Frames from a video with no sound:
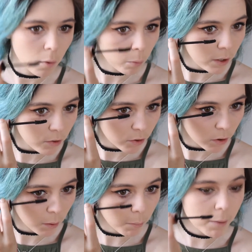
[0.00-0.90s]

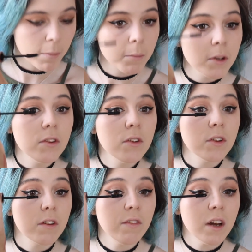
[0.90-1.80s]
which my mum and
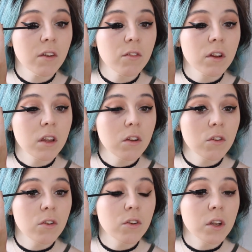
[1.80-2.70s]
sister found really
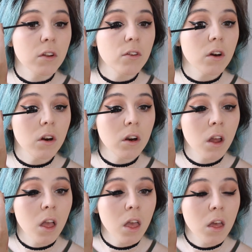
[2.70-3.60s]
interesting, so
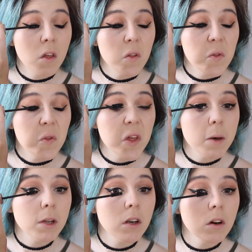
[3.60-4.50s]

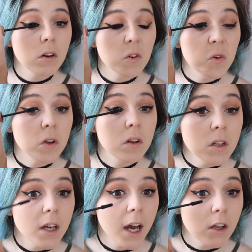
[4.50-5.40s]
let me know
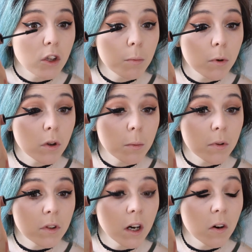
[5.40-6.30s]
how you put your
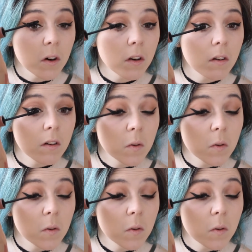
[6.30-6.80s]
mascara on.